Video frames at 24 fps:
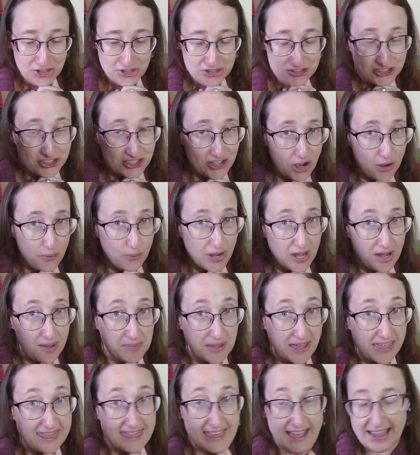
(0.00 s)
So
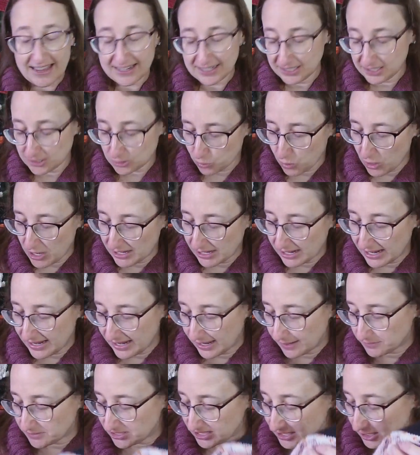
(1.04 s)
that is what I
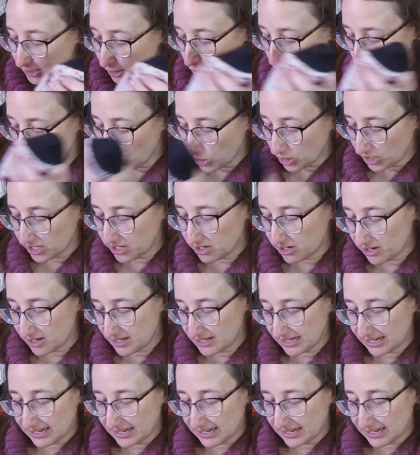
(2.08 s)
am still working on.